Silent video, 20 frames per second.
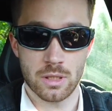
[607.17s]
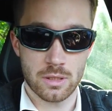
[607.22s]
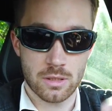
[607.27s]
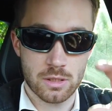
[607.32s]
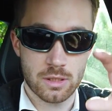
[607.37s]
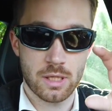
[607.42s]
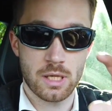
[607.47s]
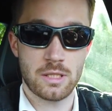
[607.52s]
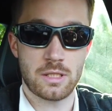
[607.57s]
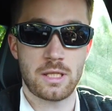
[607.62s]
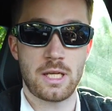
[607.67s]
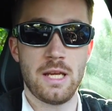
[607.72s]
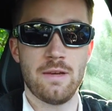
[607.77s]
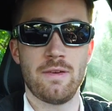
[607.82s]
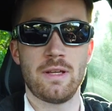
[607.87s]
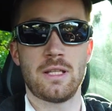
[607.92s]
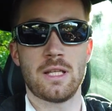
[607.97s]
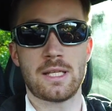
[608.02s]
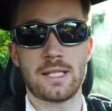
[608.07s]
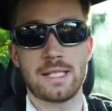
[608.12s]
It's
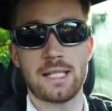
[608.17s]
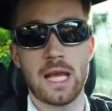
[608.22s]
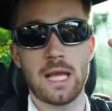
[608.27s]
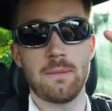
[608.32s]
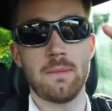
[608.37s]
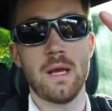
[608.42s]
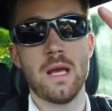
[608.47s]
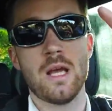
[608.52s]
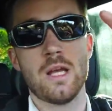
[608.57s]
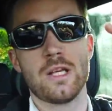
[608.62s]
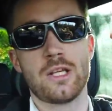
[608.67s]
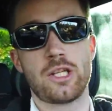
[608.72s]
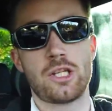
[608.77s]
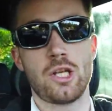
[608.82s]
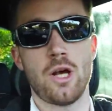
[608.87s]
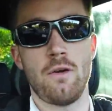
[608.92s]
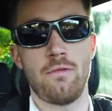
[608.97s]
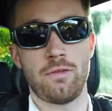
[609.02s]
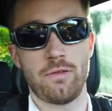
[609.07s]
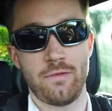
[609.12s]
giving the same
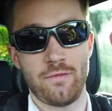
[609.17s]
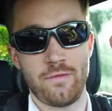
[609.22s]
soft